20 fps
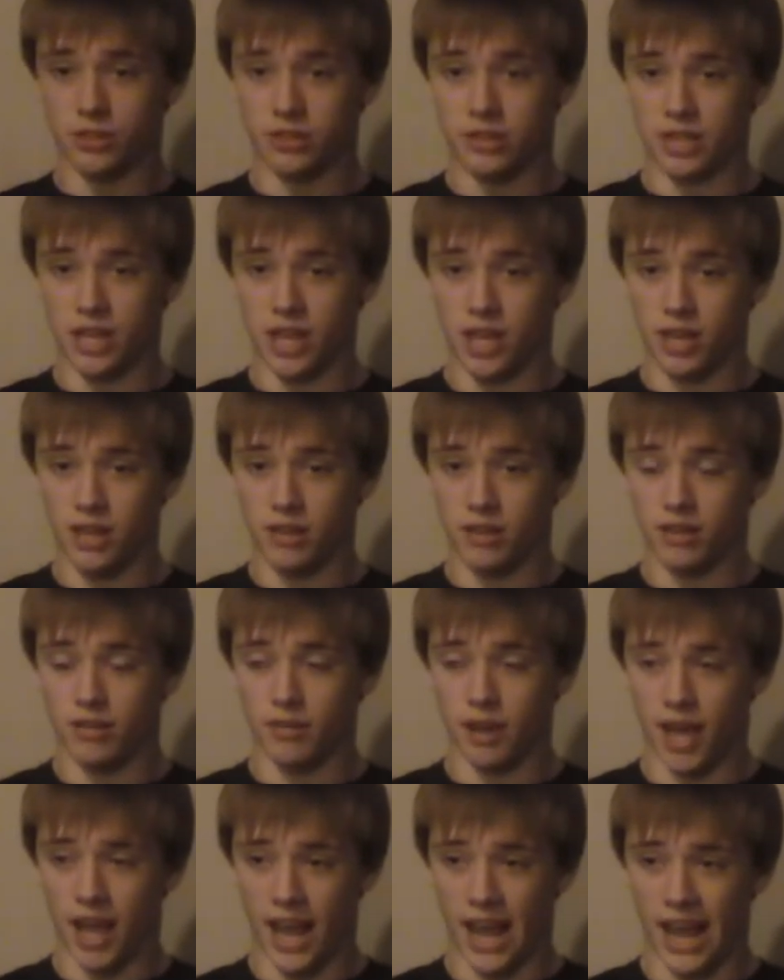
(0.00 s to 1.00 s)
State
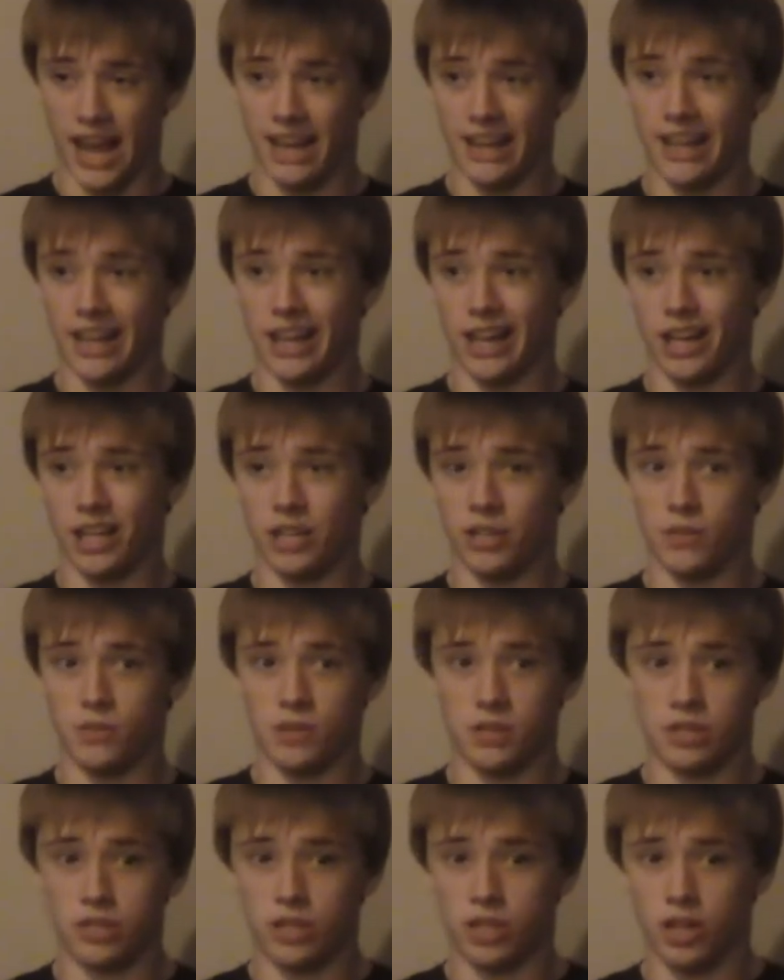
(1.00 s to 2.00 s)
and NIU
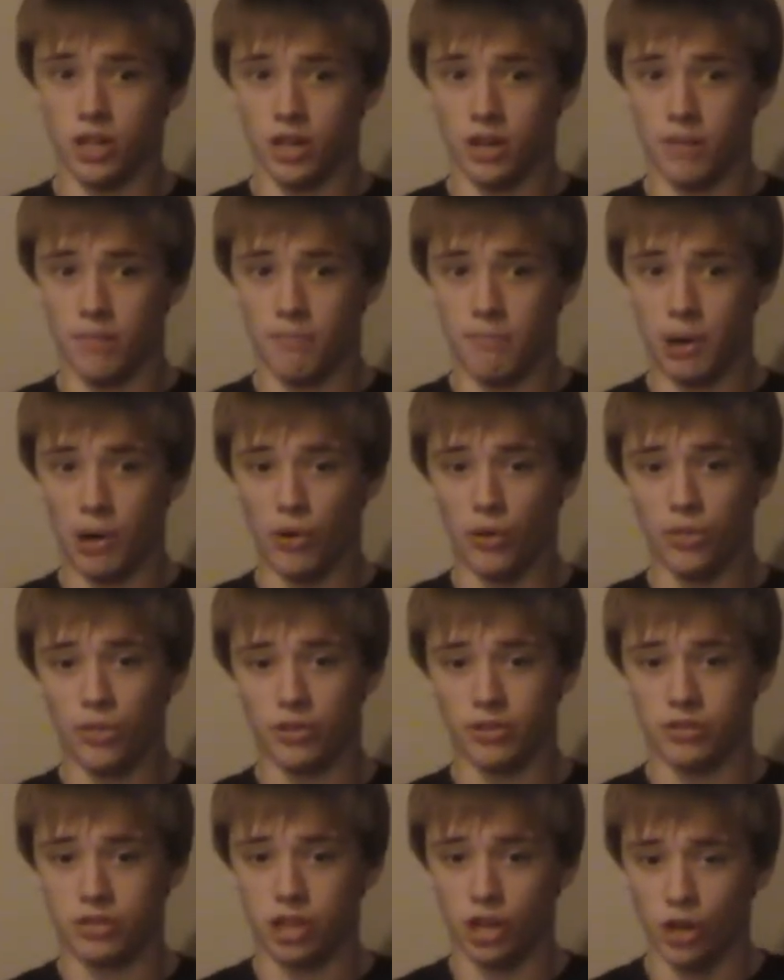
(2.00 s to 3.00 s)
this year. Both
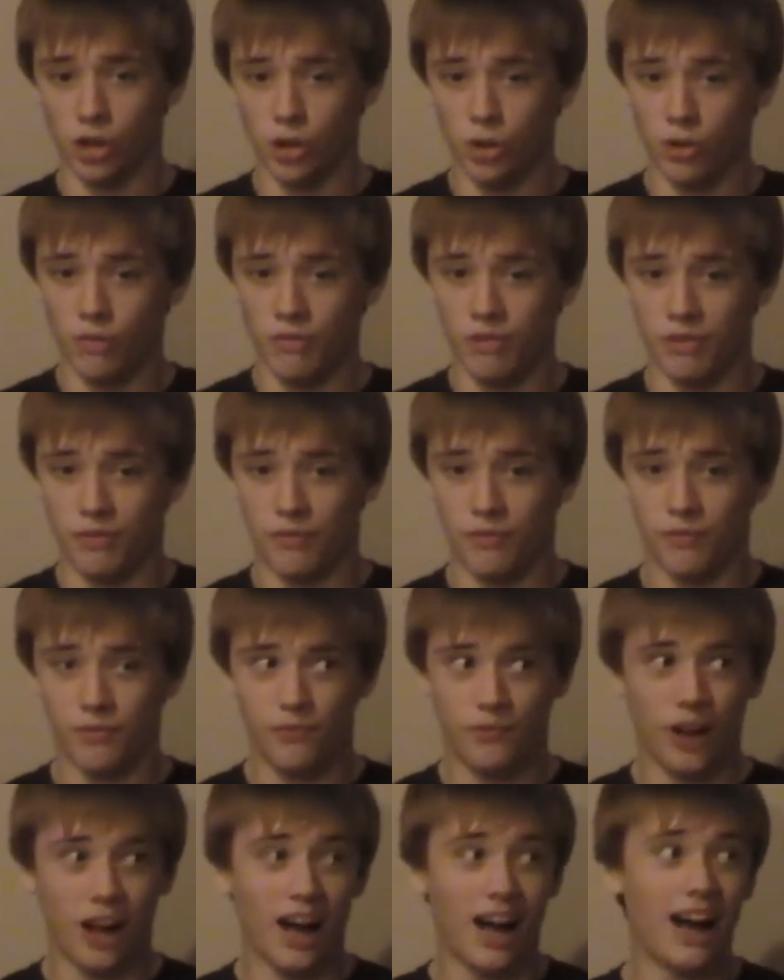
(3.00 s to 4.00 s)
are two of the
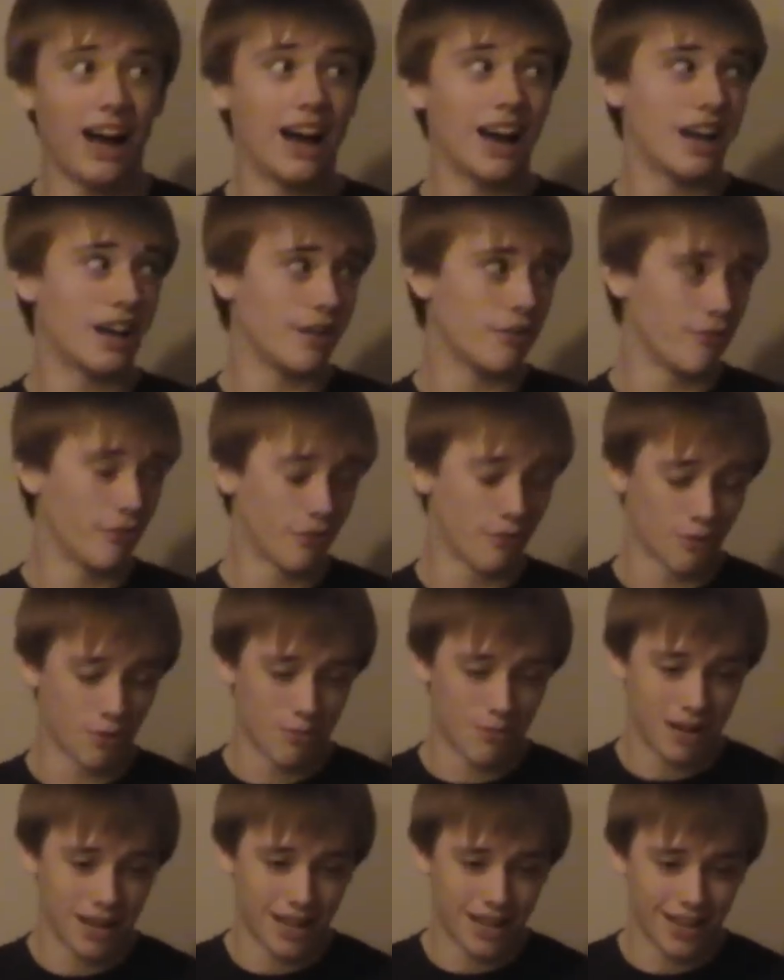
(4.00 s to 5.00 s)
5
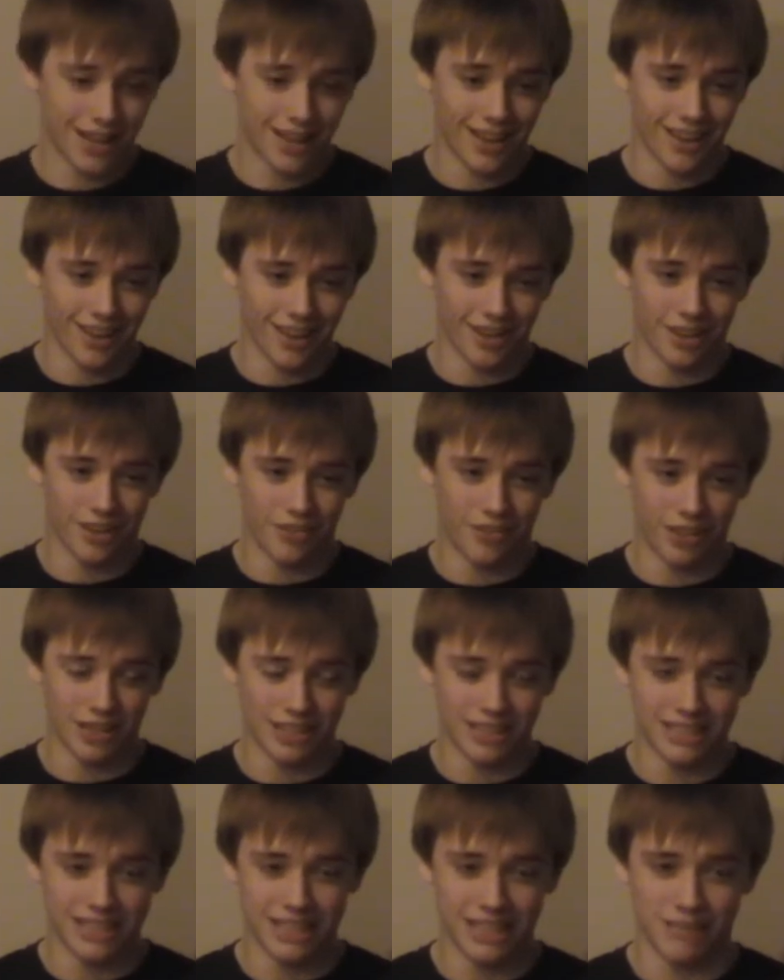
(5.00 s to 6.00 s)
remaining
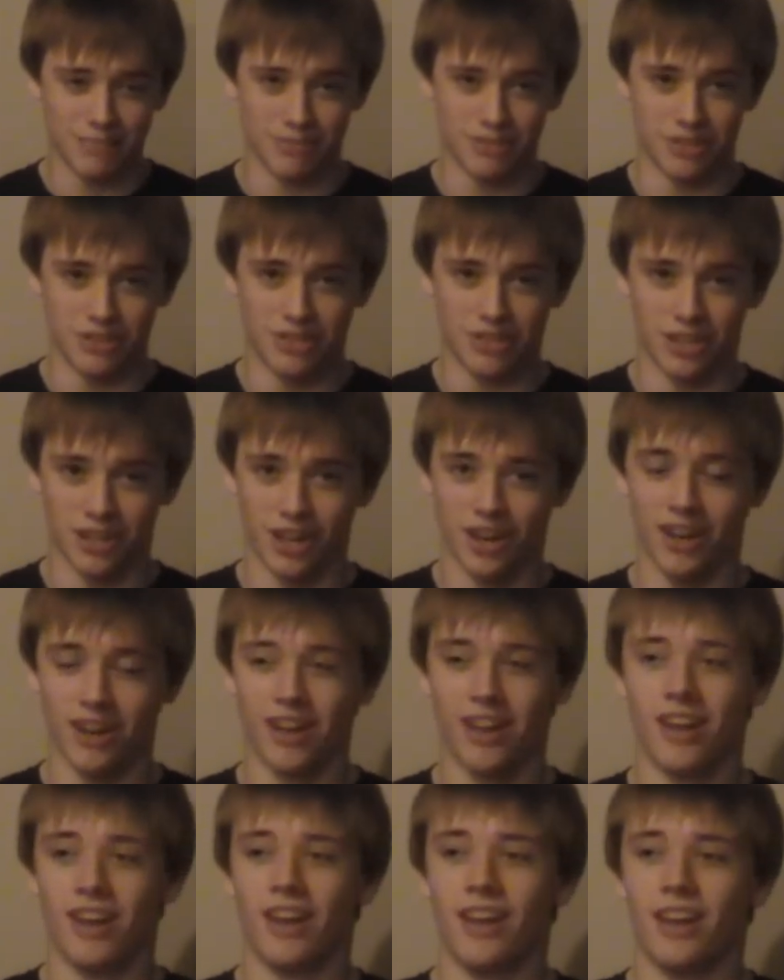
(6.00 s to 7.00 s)
undefeated teams this
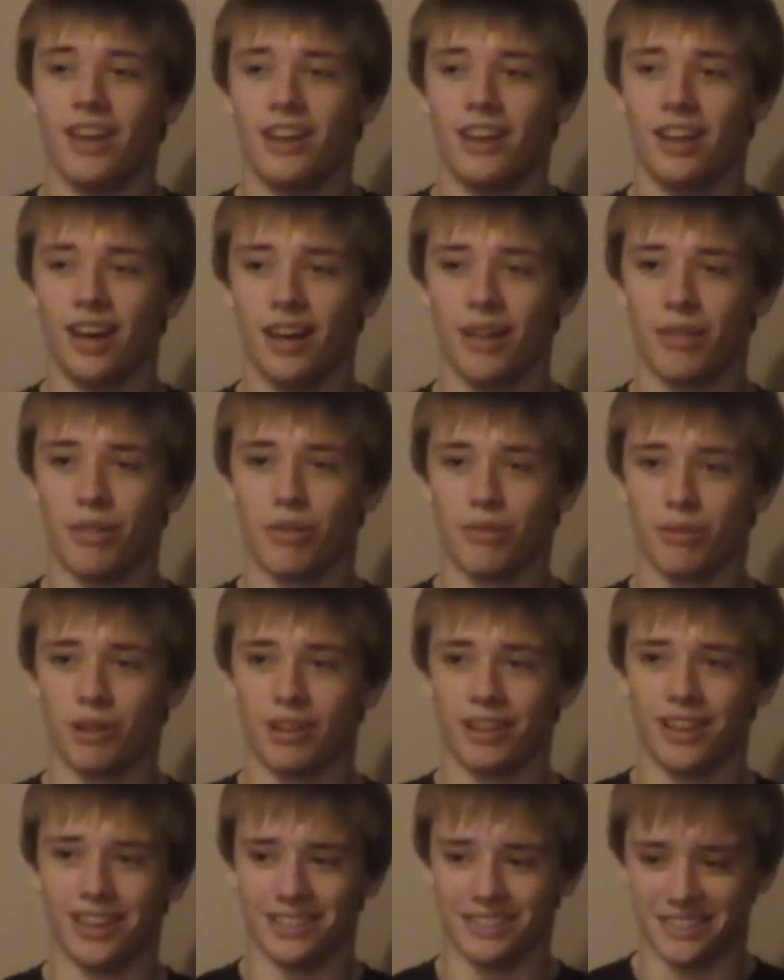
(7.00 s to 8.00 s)
year. Not
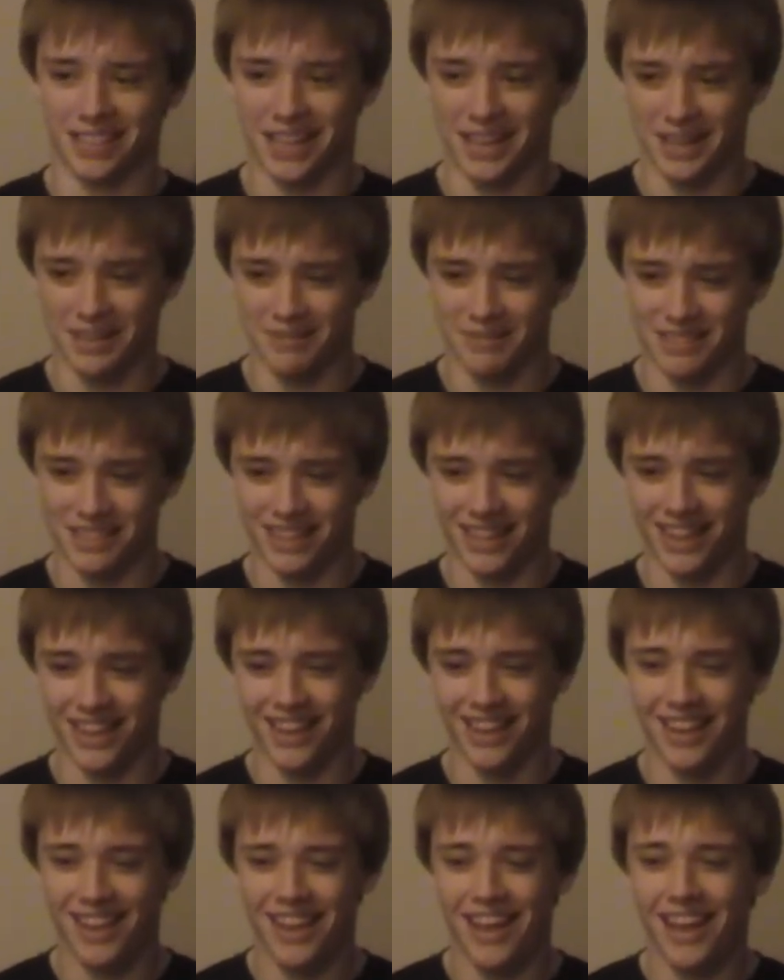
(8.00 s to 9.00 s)
3 like Sam
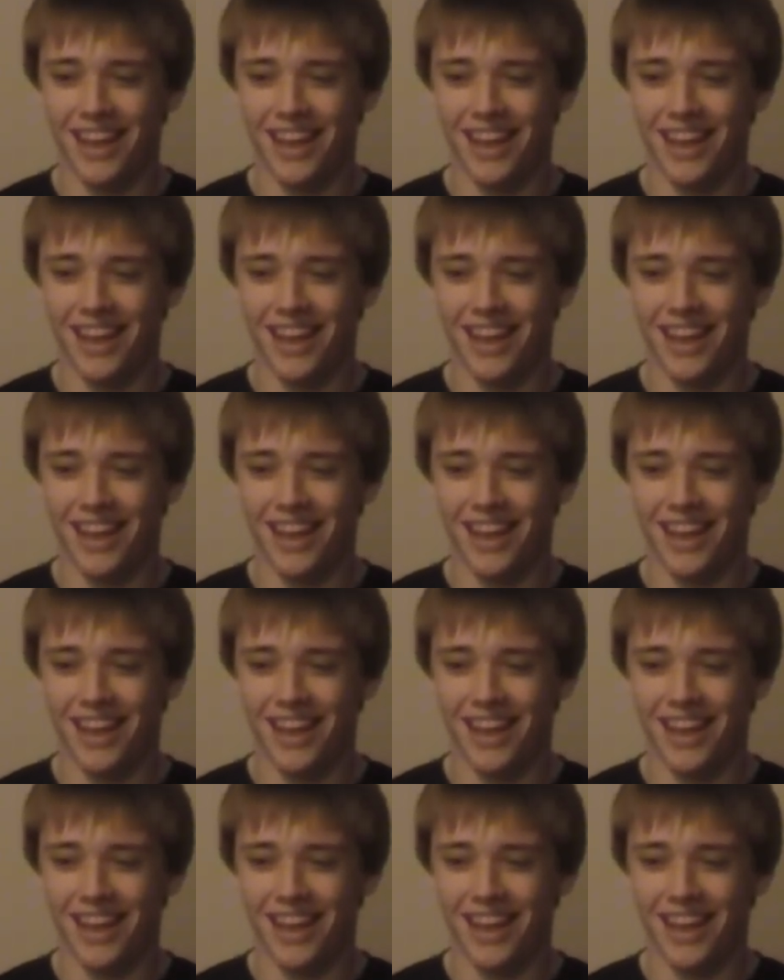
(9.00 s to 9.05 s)
said.